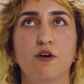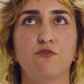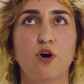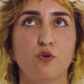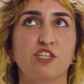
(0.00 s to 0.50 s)

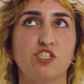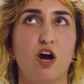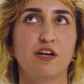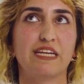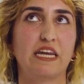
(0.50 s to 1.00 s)
focused
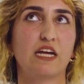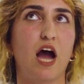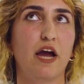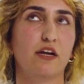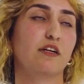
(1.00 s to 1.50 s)
on getting
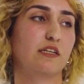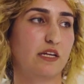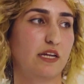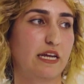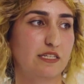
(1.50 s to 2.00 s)
hired
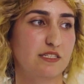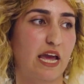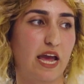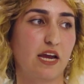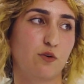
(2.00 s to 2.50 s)
in
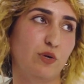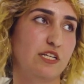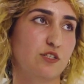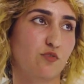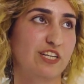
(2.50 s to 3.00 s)
tech we
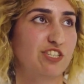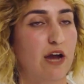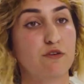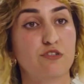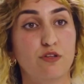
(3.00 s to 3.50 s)
need to reach
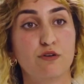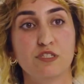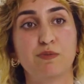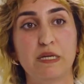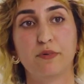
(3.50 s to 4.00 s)
out to
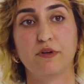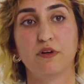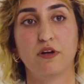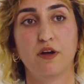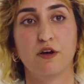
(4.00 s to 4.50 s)
those
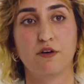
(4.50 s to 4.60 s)
people